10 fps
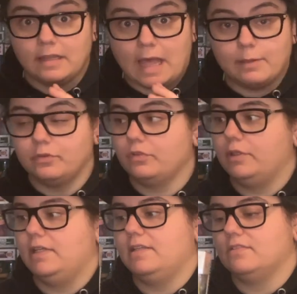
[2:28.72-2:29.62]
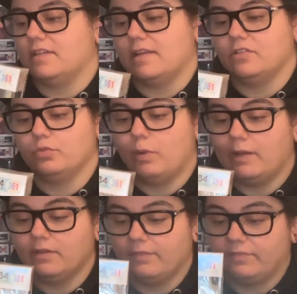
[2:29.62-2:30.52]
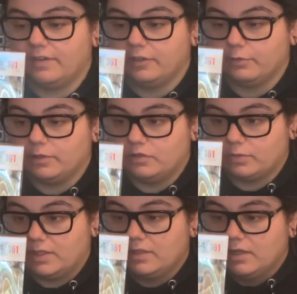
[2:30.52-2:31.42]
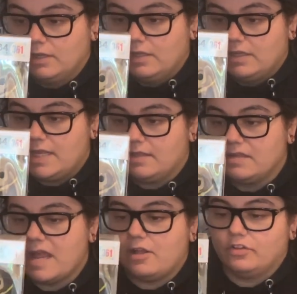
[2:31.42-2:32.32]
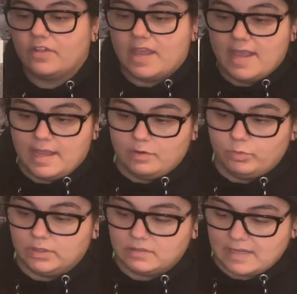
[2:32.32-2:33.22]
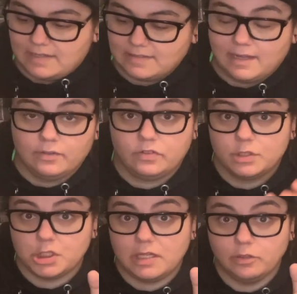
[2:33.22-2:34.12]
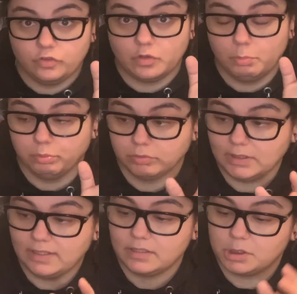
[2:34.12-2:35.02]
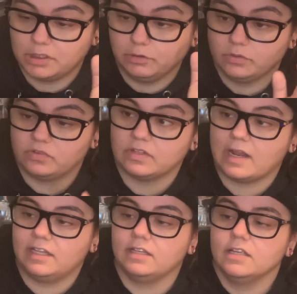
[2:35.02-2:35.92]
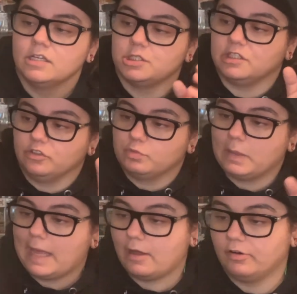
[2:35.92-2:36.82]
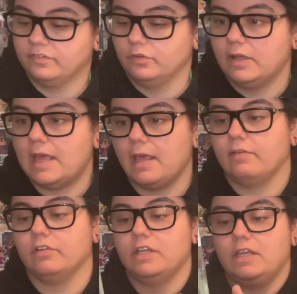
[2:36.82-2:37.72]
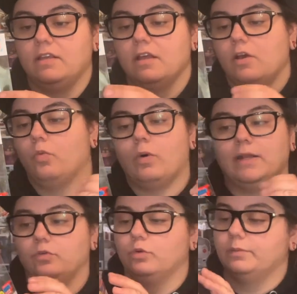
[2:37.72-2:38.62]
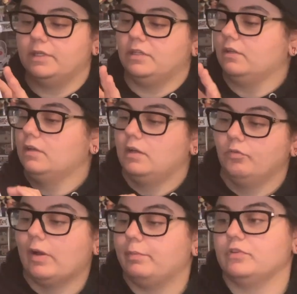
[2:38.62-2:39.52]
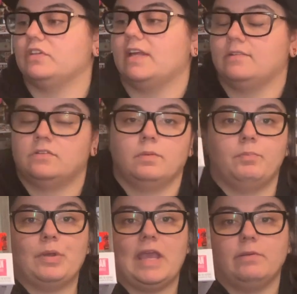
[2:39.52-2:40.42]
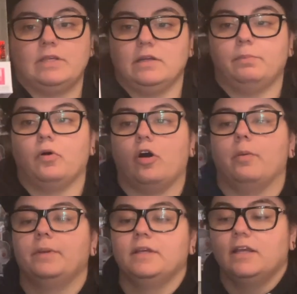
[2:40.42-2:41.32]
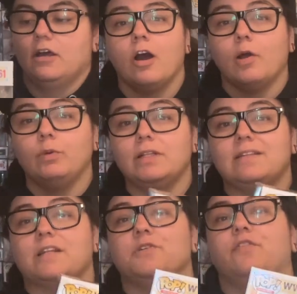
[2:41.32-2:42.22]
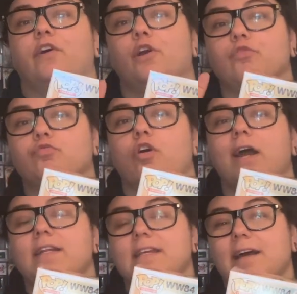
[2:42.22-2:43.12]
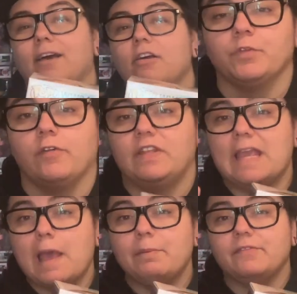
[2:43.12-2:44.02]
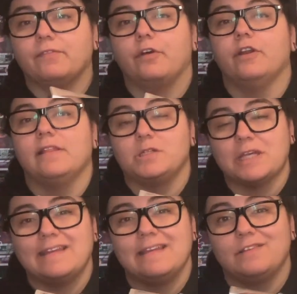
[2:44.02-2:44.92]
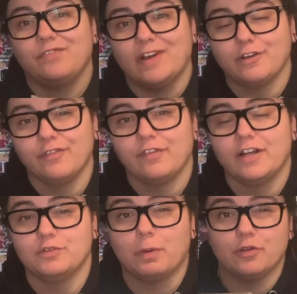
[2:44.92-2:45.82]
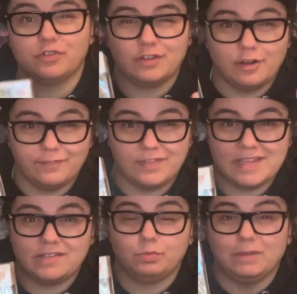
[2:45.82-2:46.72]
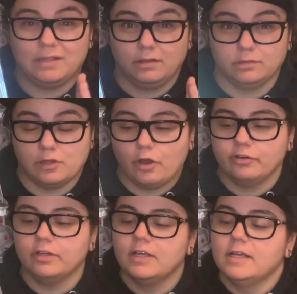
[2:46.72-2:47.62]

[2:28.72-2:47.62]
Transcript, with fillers: Absolutely insane. So well done Funko on this one. Hit the nail on the head with the details. She looks brilliant. She looks stunning. She looks powerful. Everything Wonder Woman represents, bam, in a pop. I will attach a photo right here of the epic photo that JT's Funko Finds posted of this with the glow.